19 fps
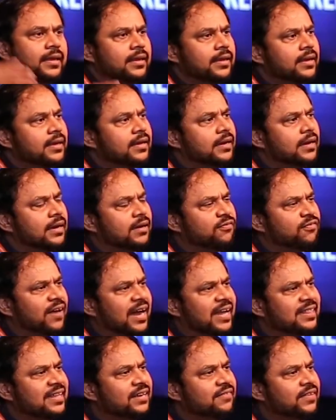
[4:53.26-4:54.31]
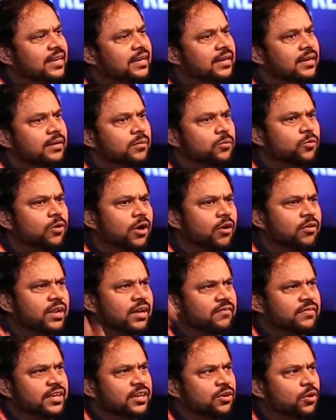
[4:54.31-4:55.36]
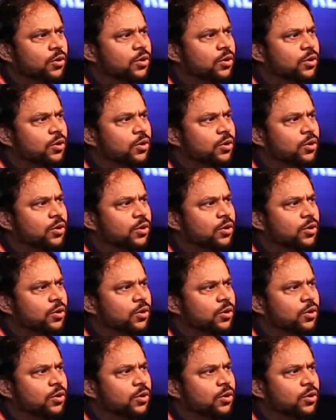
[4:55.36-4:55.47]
The father will move out